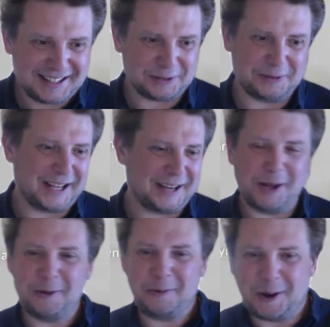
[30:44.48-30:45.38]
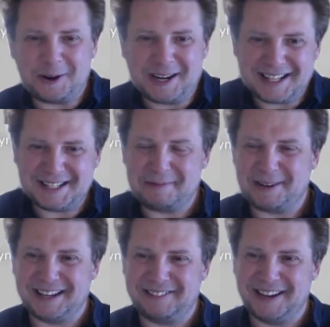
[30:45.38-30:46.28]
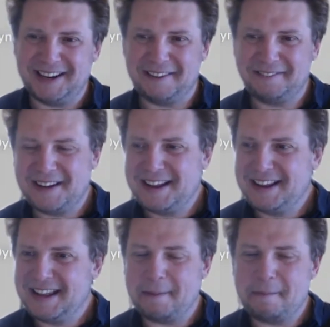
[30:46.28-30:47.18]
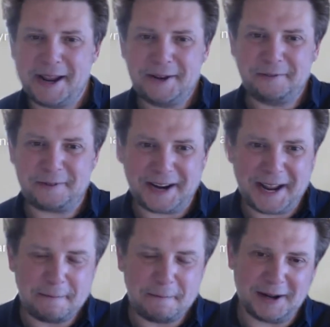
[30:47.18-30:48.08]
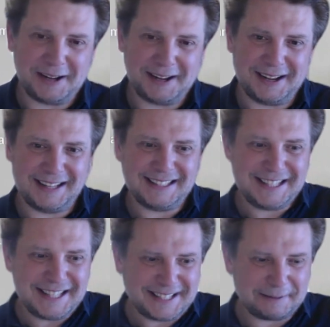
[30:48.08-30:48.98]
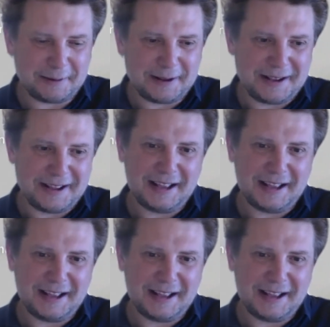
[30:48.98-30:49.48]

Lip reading: So like one of our customers, like they have a mainframe system